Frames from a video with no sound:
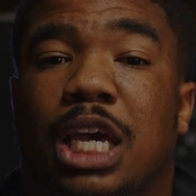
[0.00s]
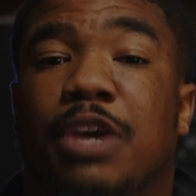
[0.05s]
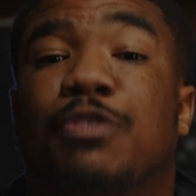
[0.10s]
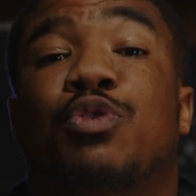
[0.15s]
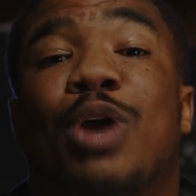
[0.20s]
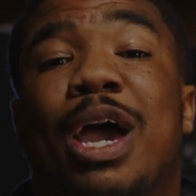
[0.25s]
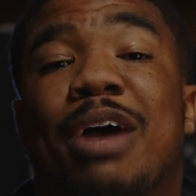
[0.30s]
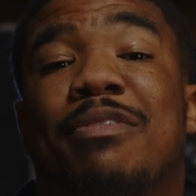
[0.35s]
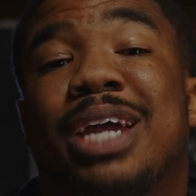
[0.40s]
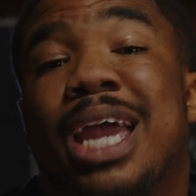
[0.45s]
If you
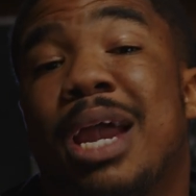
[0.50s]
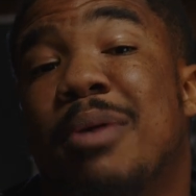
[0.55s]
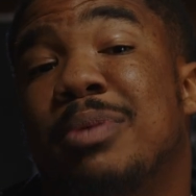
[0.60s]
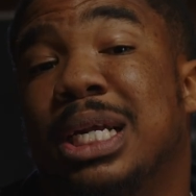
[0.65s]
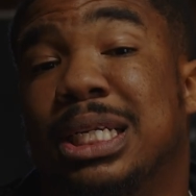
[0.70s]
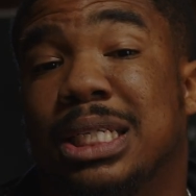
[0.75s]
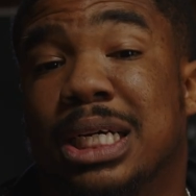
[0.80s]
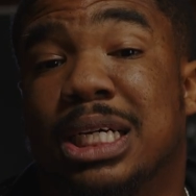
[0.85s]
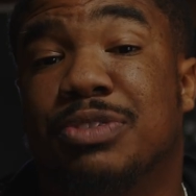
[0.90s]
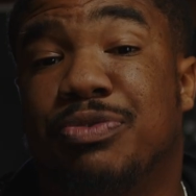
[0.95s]
have a camera that
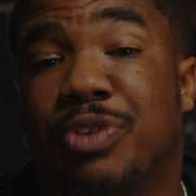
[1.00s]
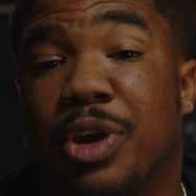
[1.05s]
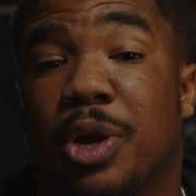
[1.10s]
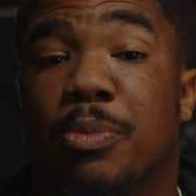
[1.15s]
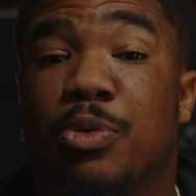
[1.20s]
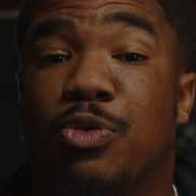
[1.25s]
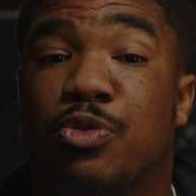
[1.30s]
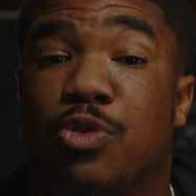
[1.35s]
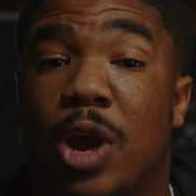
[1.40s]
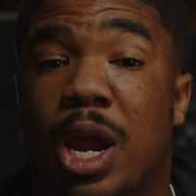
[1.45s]
does
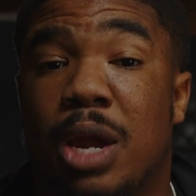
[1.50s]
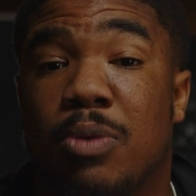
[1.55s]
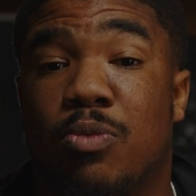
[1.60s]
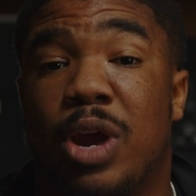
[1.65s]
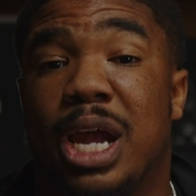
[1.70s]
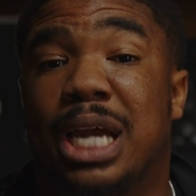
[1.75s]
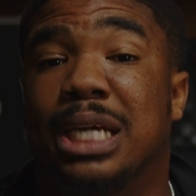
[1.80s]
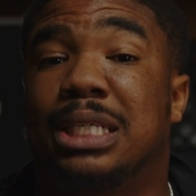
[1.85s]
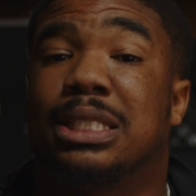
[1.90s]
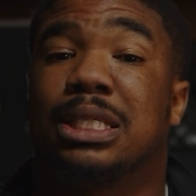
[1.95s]
variable frame
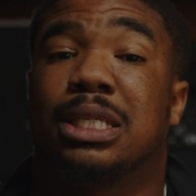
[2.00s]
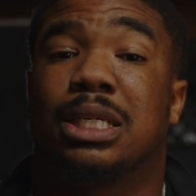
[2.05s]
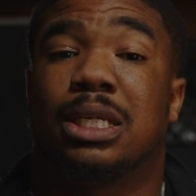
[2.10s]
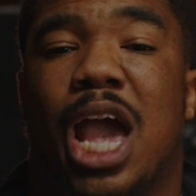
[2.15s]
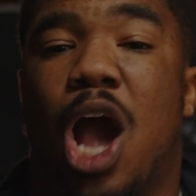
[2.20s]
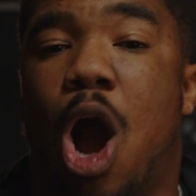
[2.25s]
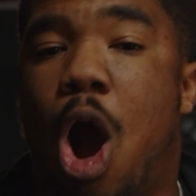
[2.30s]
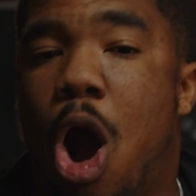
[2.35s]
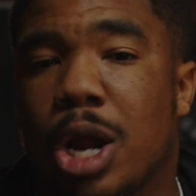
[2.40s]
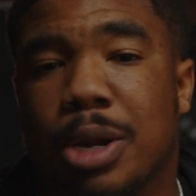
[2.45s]
rates
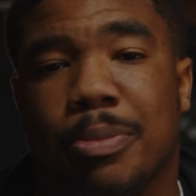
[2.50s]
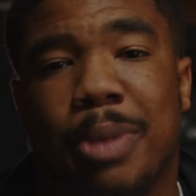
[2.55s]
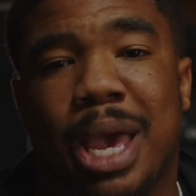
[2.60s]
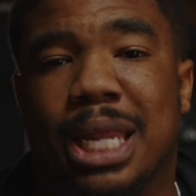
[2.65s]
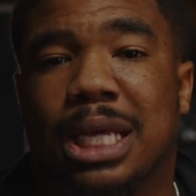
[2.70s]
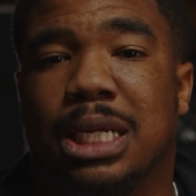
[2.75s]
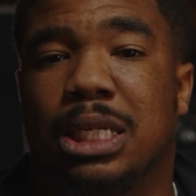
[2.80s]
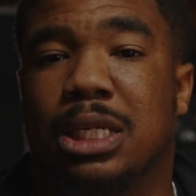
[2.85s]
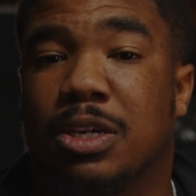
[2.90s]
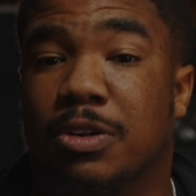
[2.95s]
and
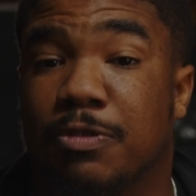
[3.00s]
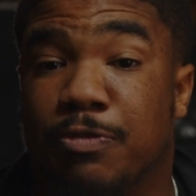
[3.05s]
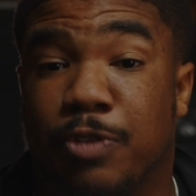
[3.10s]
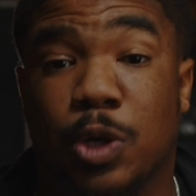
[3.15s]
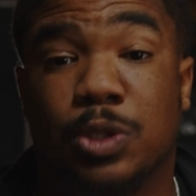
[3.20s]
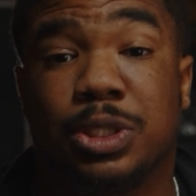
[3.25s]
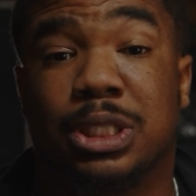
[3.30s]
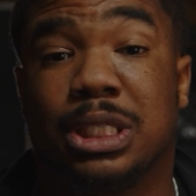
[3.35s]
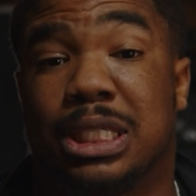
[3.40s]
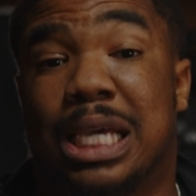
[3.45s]
automatically
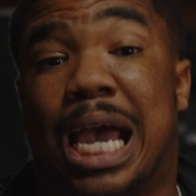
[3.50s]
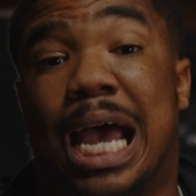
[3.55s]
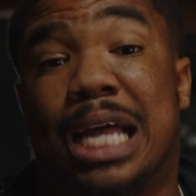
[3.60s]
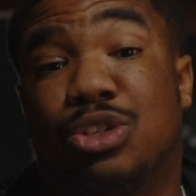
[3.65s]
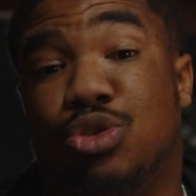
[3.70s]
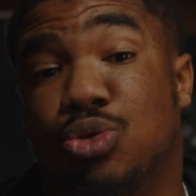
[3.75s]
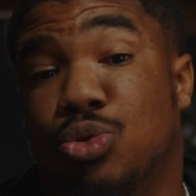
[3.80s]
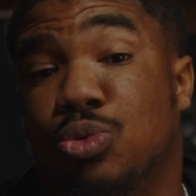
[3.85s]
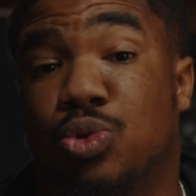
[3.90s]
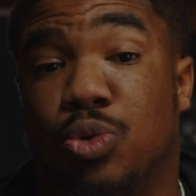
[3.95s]
converts the shot
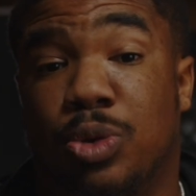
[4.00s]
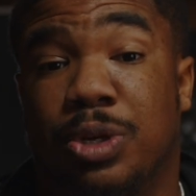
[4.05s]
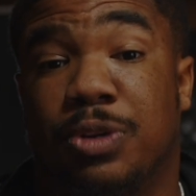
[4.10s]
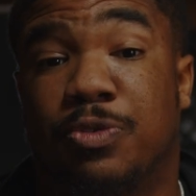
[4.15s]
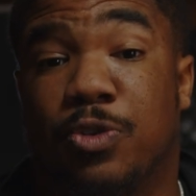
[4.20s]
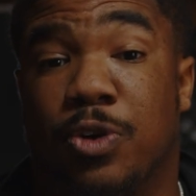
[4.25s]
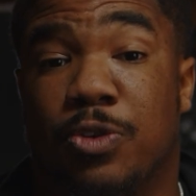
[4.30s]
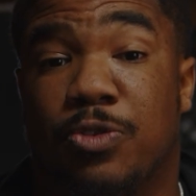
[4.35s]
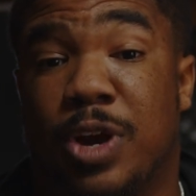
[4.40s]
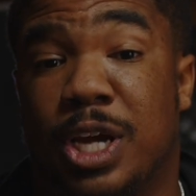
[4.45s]
to
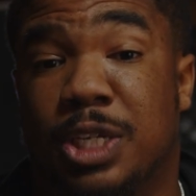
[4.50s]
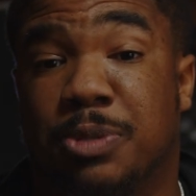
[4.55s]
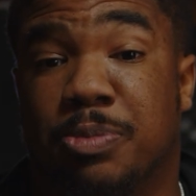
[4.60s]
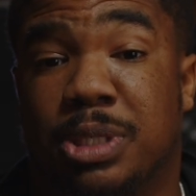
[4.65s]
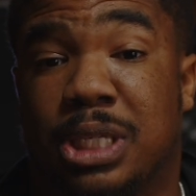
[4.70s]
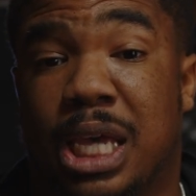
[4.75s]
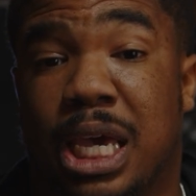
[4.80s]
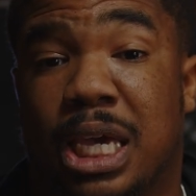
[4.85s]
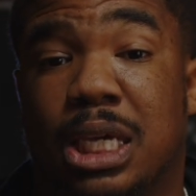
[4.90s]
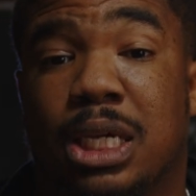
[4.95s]
24 frames per
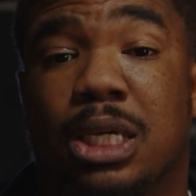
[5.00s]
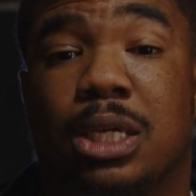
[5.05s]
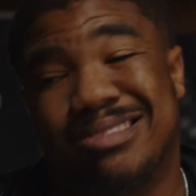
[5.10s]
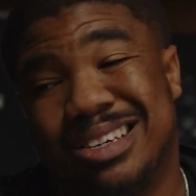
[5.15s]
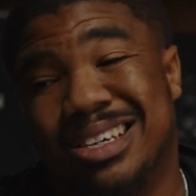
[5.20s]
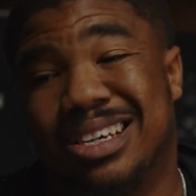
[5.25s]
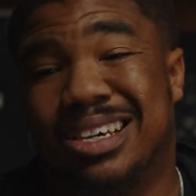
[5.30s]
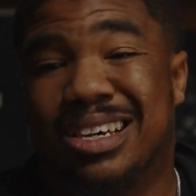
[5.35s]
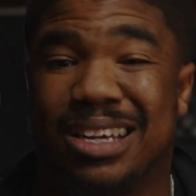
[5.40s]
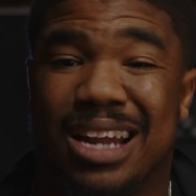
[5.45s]
second,
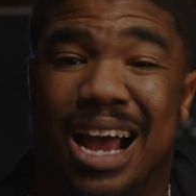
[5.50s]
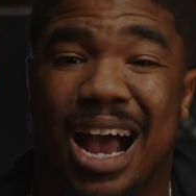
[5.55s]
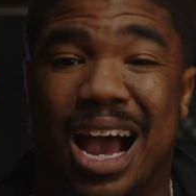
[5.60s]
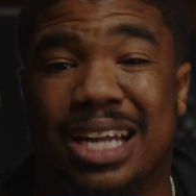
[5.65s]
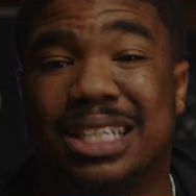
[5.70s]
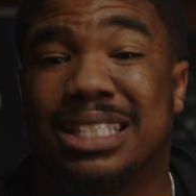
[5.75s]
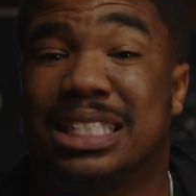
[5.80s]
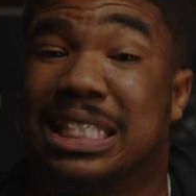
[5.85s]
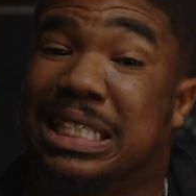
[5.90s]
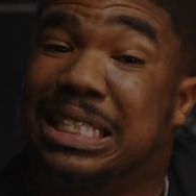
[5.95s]
then
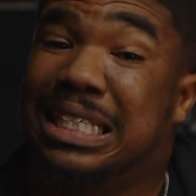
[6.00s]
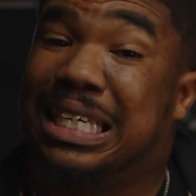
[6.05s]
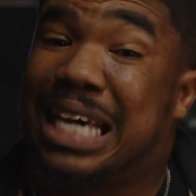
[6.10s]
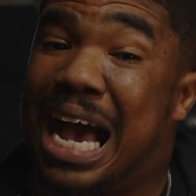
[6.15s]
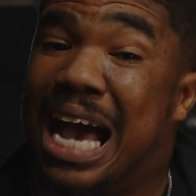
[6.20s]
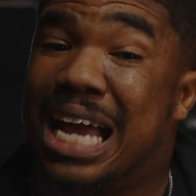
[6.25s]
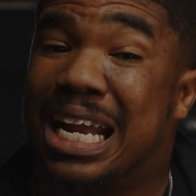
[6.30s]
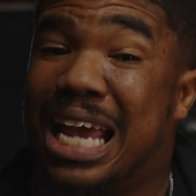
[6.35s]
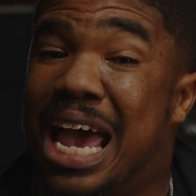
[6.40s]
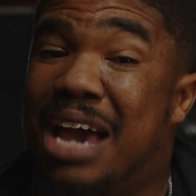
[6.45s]
honestly, you
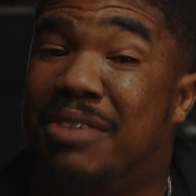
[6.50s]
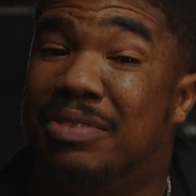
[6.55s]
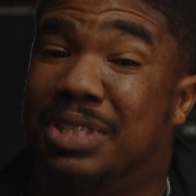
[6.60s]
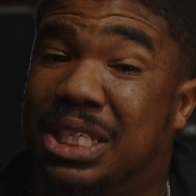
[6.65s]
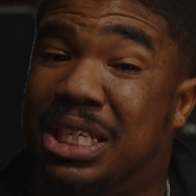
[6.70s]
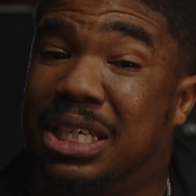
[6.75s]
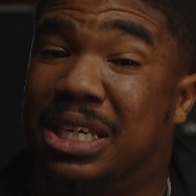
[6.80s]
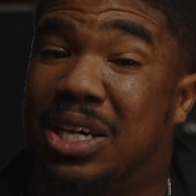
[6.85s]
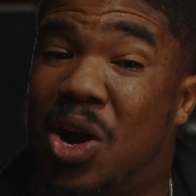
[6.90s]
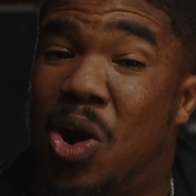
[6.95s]
kind of have a
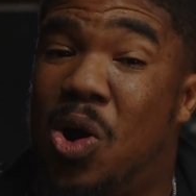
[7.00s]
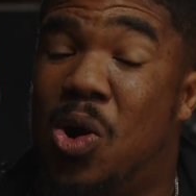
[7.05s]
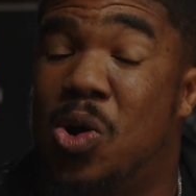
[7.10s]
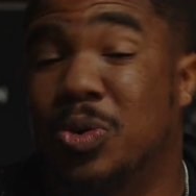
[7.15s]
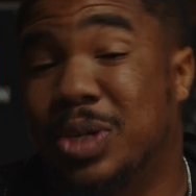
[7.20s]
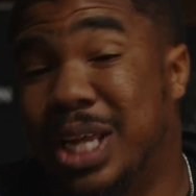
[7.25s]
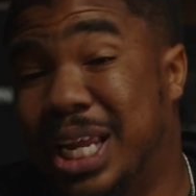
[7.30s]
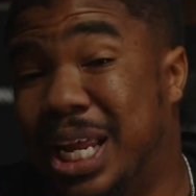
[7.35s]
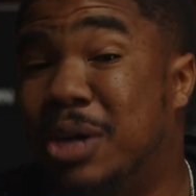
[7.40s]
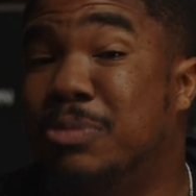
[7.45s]
cheat code
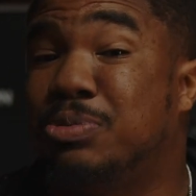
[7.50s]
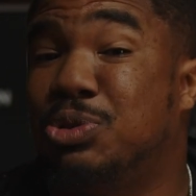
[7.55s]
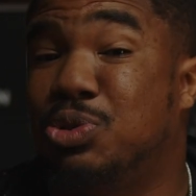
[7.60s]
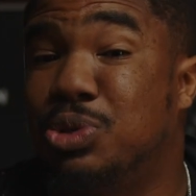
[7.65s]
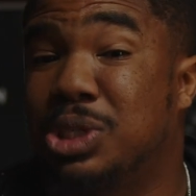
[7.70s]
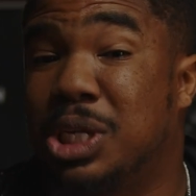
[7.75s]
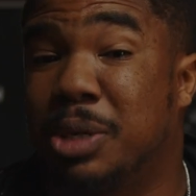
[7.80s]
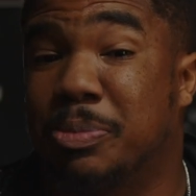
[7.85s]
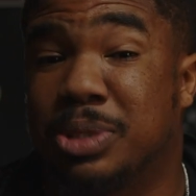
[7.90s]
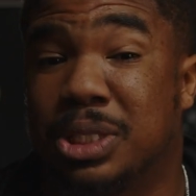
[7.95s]
that helps you skip a